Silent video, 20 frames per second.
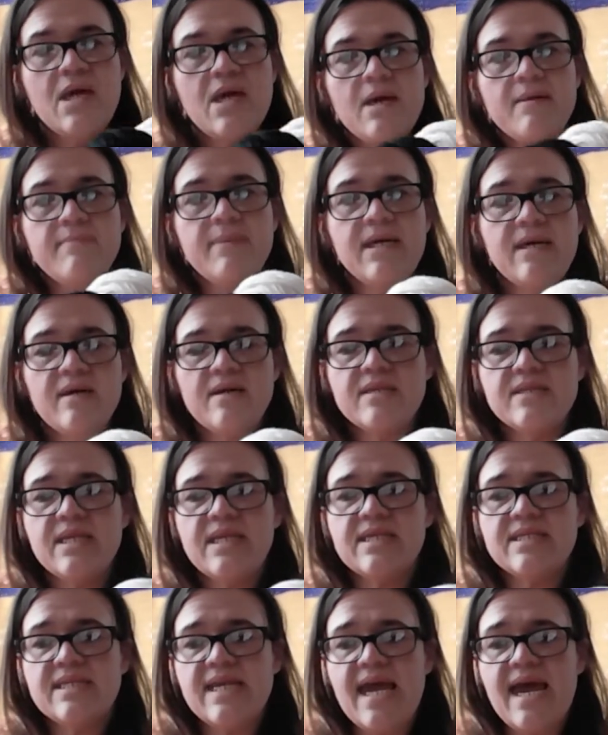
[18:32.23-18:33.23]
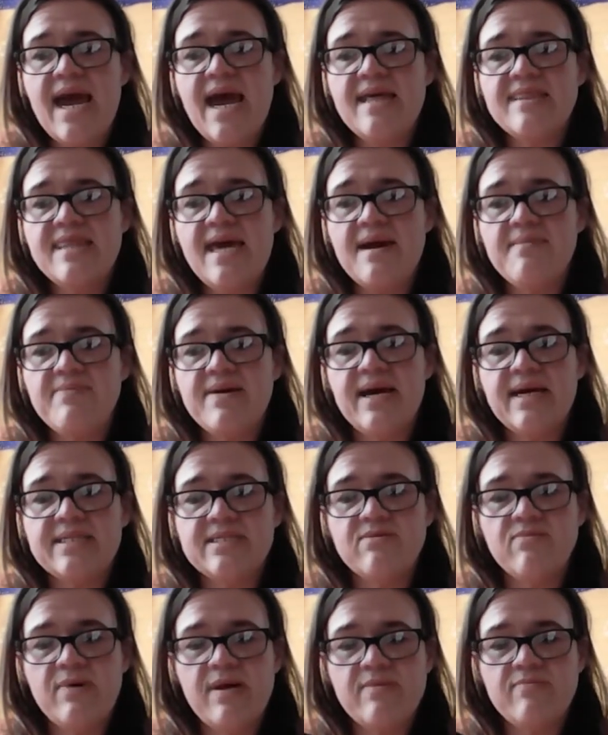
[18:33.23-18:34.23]
because his cat that passed
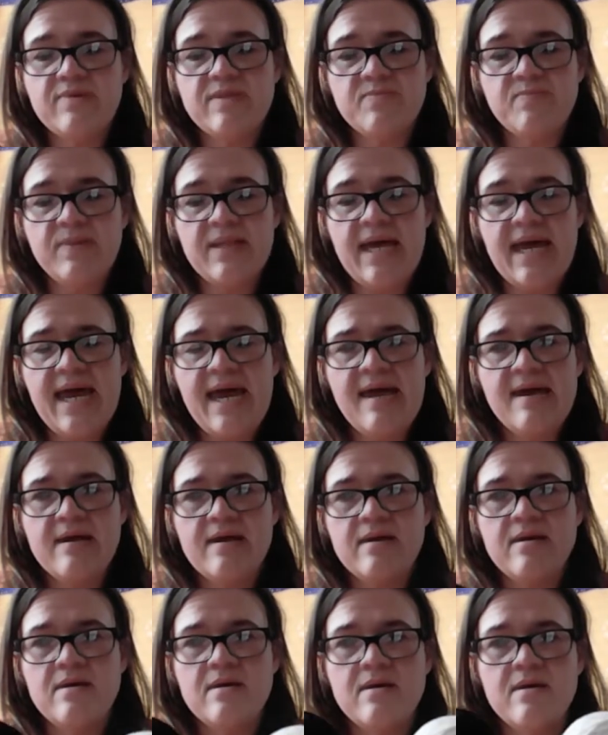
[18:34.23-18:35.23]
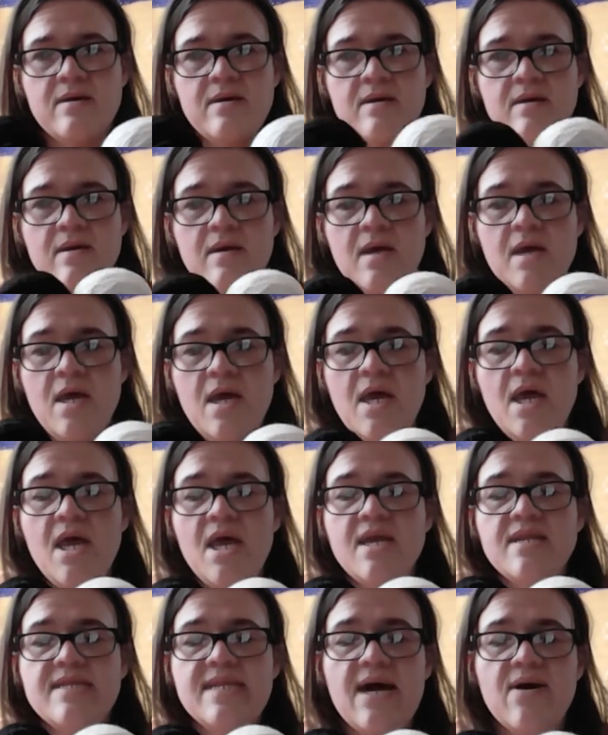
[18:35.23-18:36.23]
away was black.
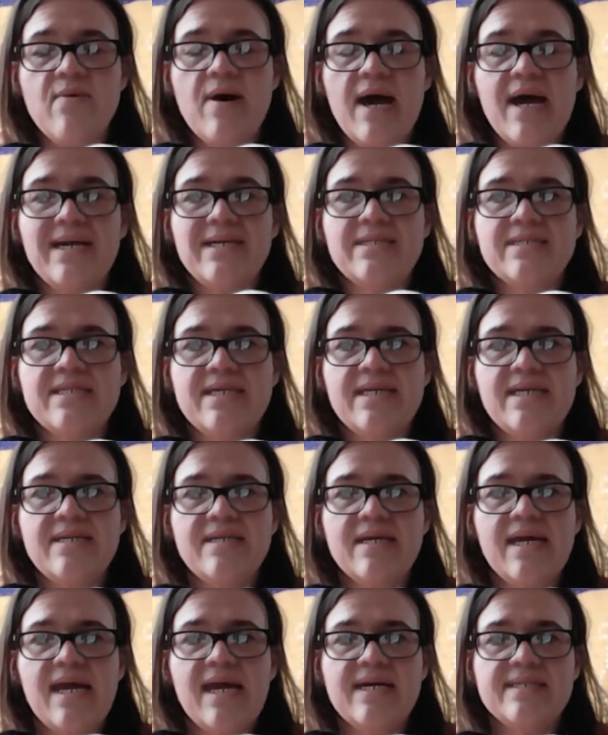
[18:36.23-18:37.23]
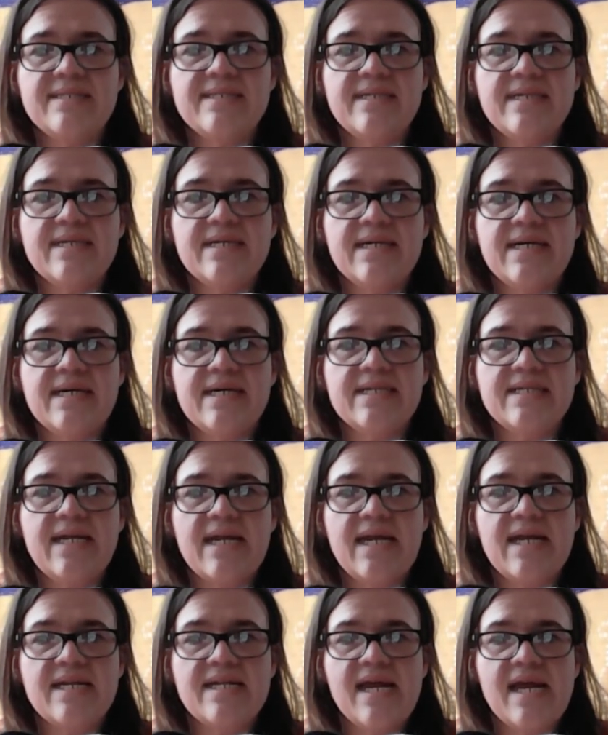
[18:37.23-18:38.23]
Now, I did cast it on
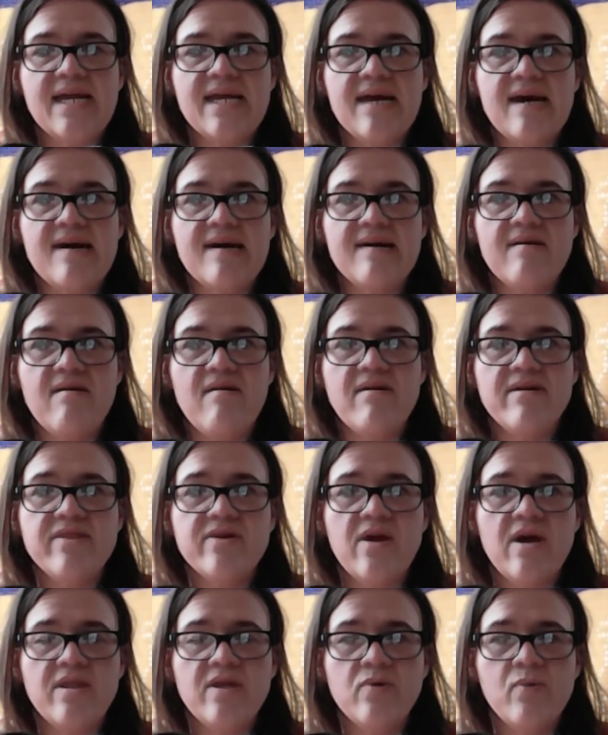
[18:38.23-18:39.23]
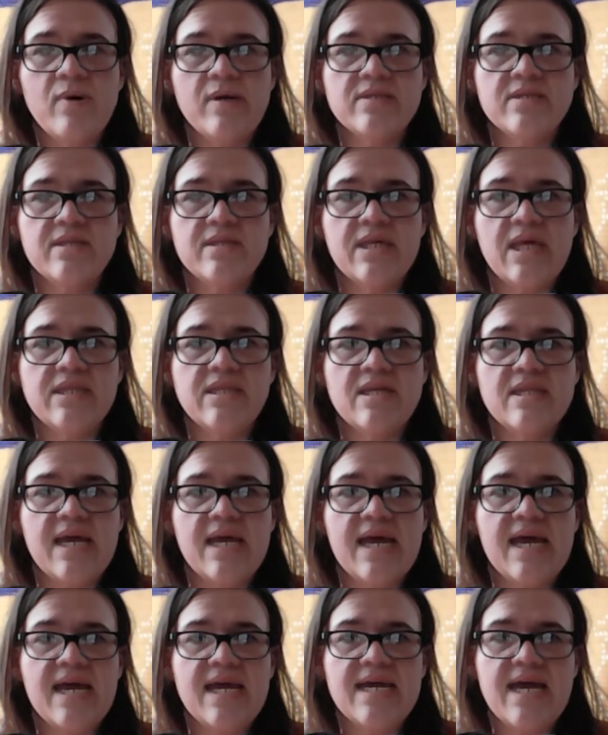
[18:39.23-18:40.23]
and I got all the color work done on the
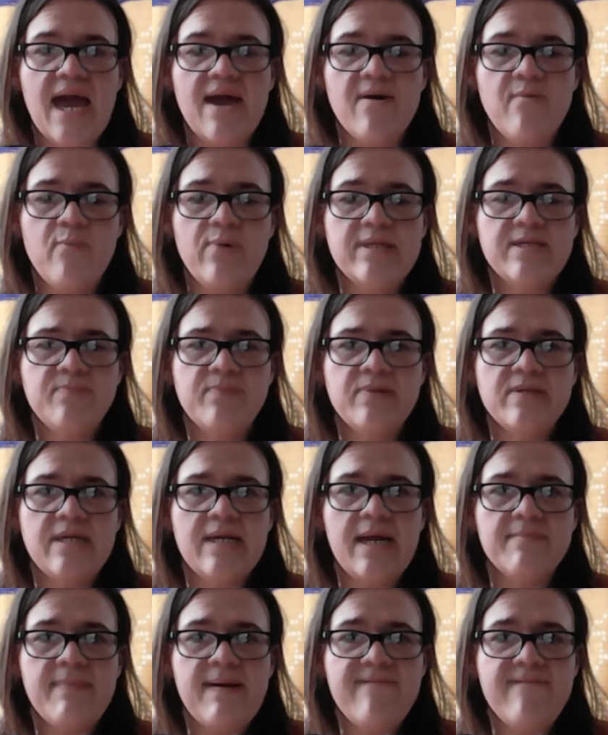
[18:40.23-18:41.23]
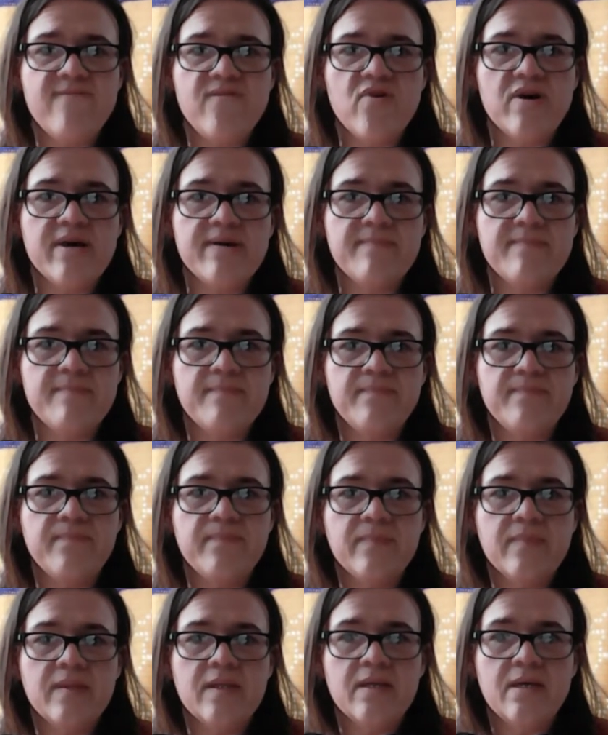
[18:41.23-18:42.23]
leg. I went to put it on my foot.
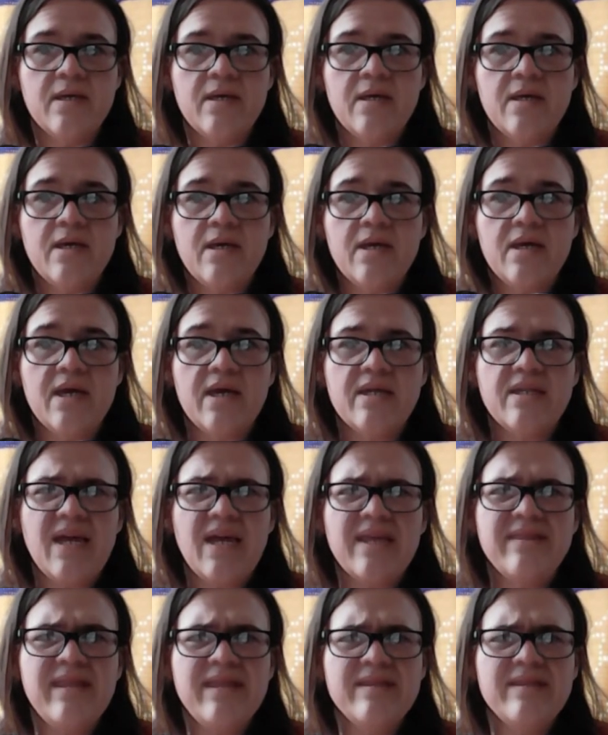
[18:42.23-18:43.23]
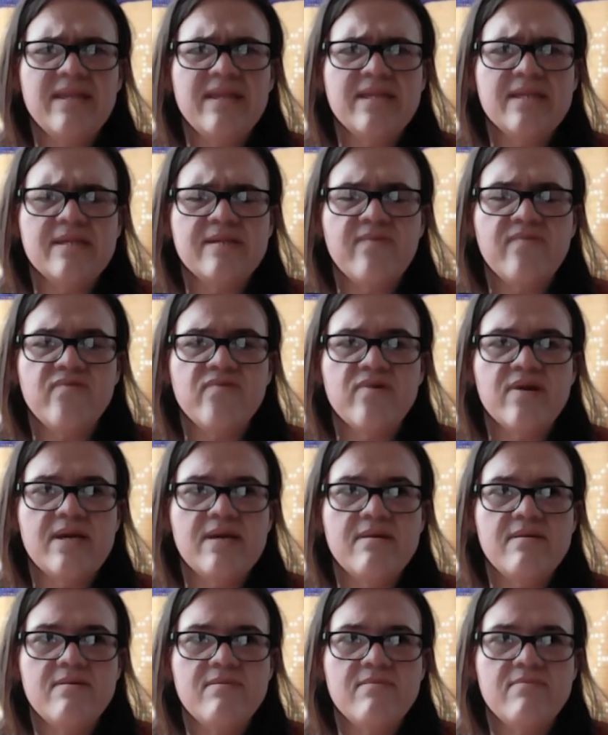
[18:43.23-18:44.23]
And I think this is a
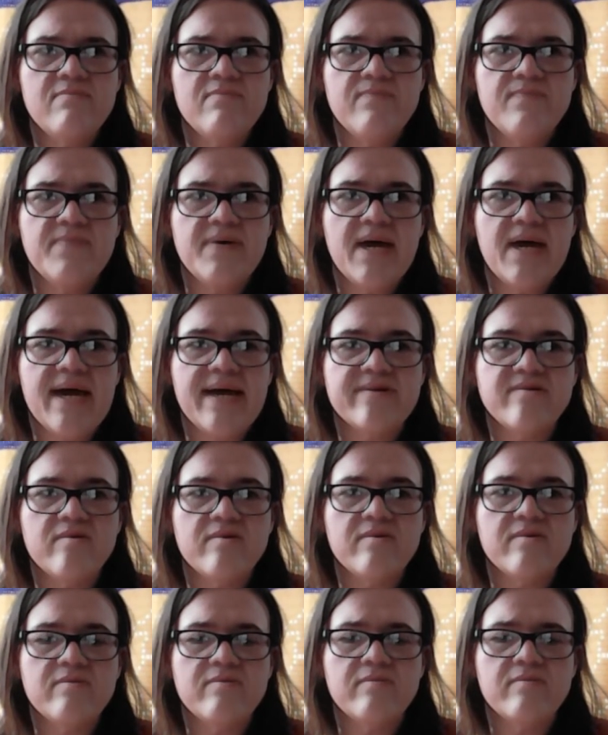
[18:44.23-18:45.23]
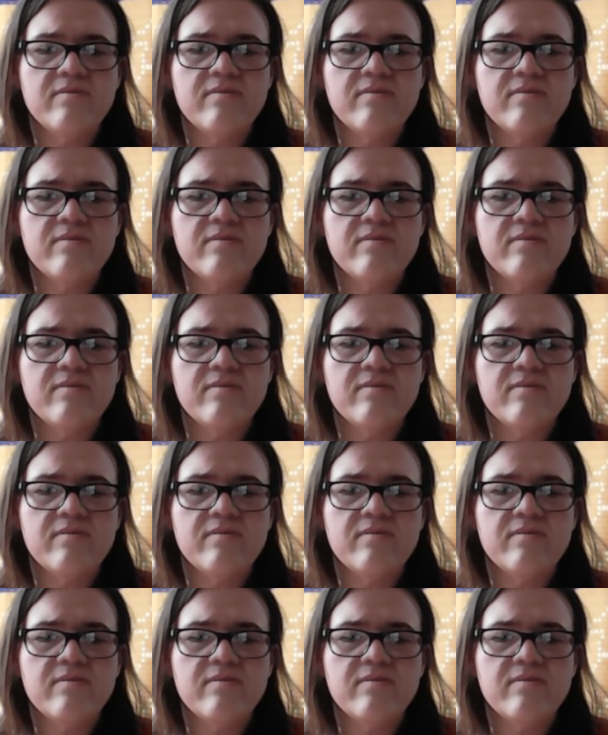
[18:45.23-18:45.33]
free pattern.